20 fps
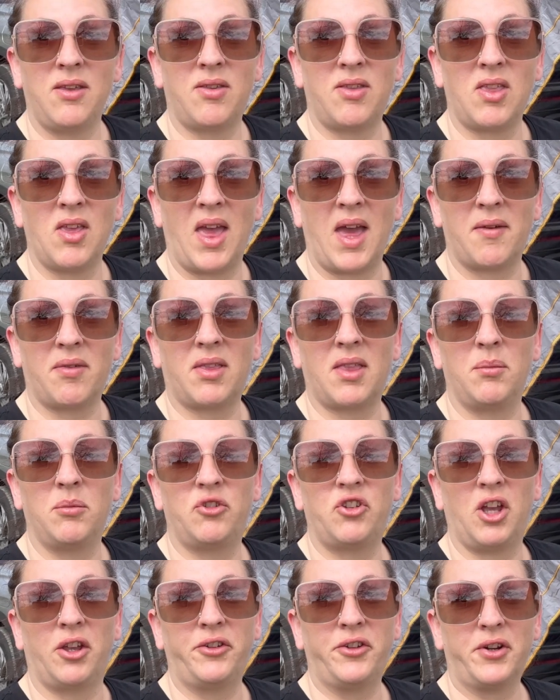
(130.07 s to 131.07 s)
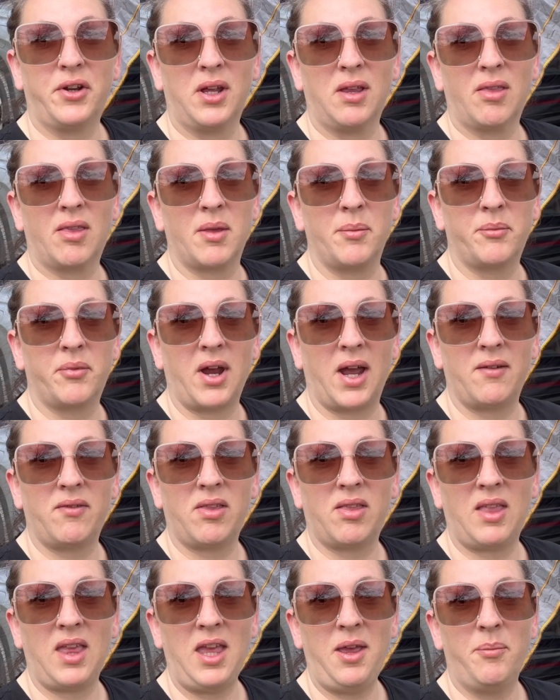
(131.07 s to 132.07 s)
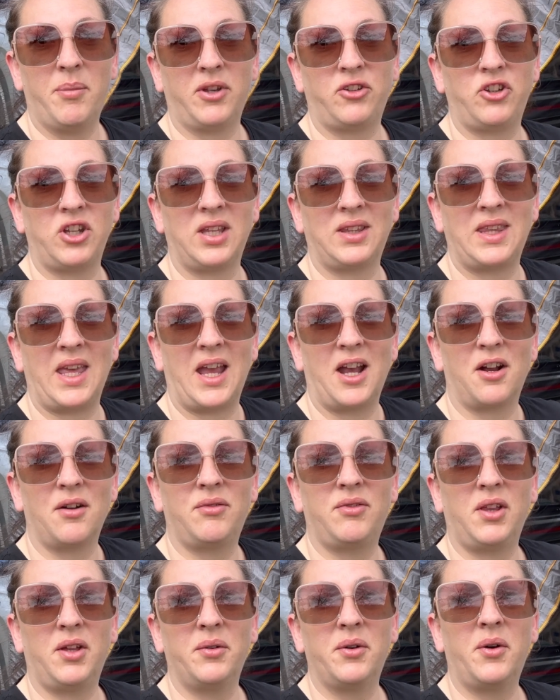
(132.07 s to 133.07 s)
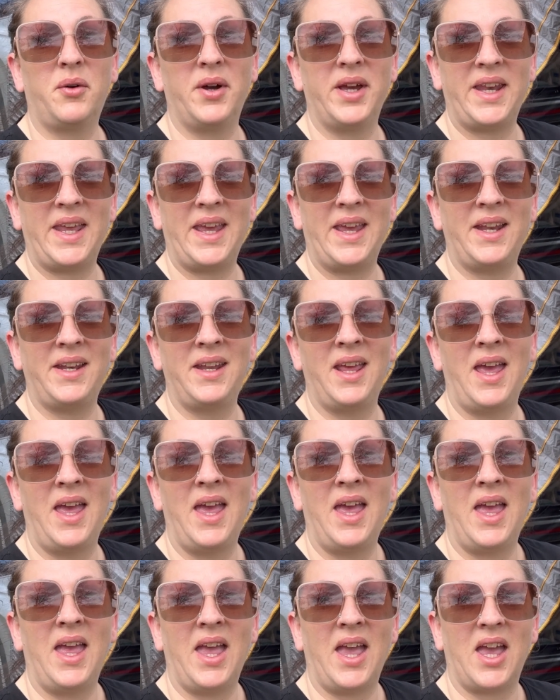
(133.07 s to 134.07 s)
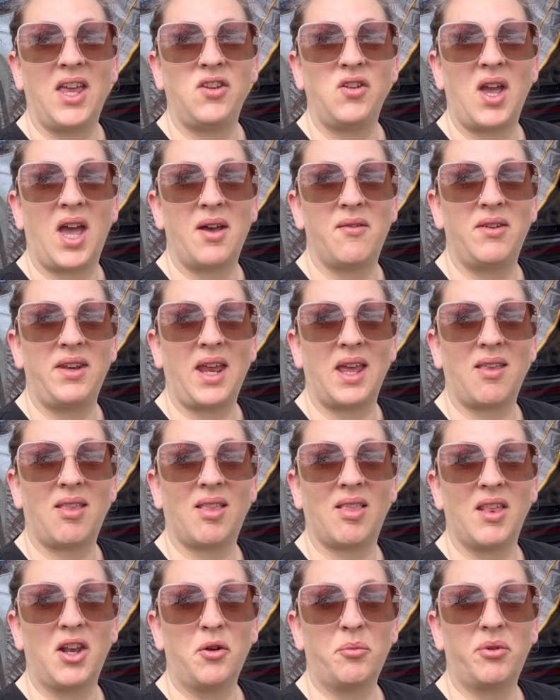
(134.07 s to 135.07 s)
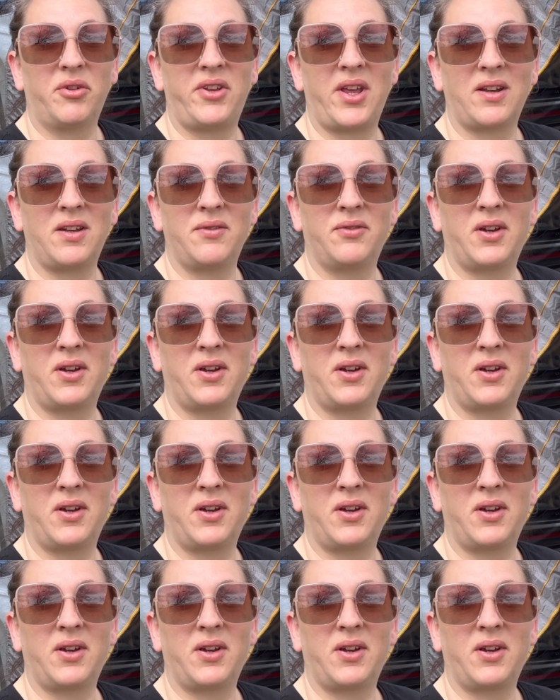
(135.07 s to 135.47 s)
still have some shelter and some privacy, but you get the airflow going in and you have a nice little protective